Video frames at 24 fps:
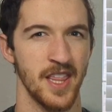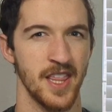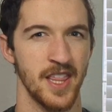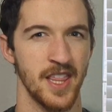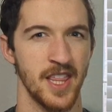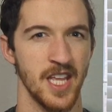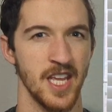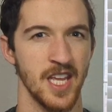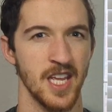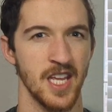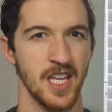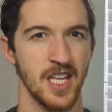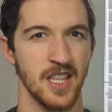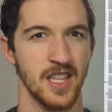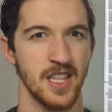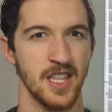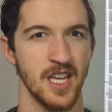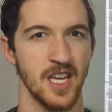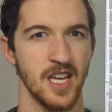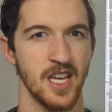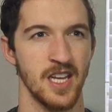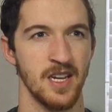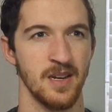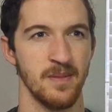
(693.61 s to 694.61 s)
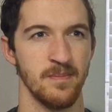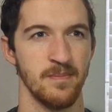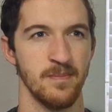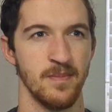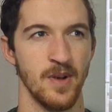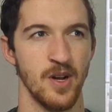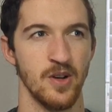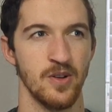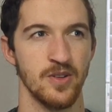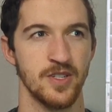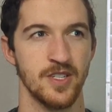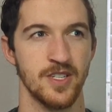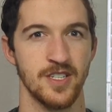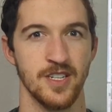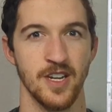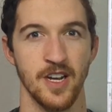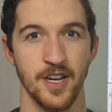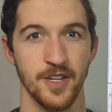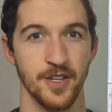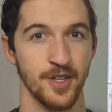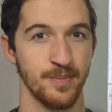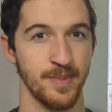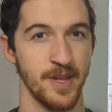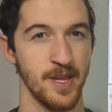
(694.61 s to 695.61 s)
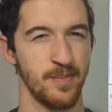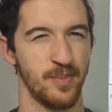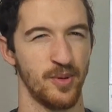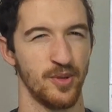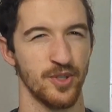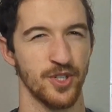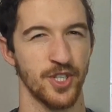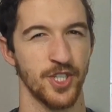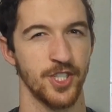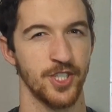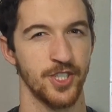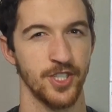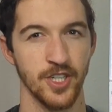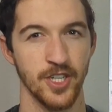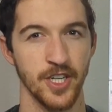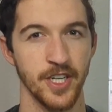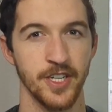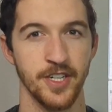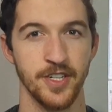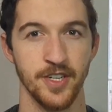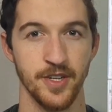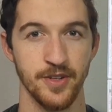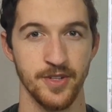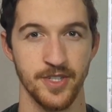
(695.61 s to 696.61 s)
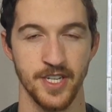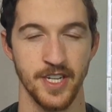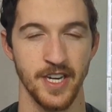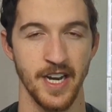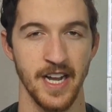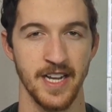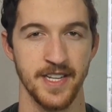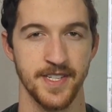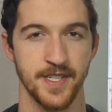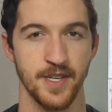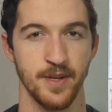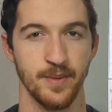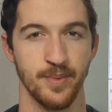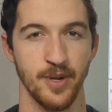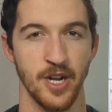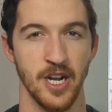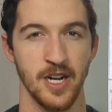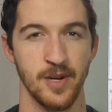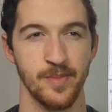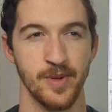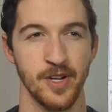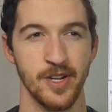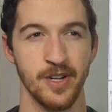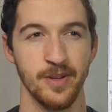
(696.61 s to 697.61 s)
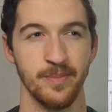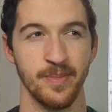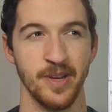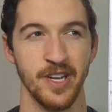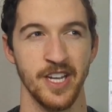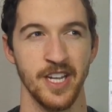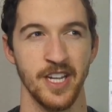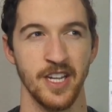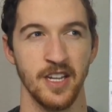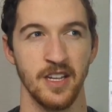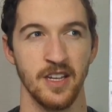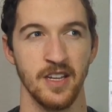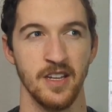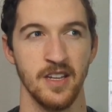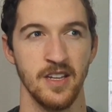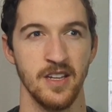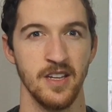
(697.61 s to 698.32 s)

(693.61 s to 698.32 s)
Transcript: think that most other people should use it as their primary bank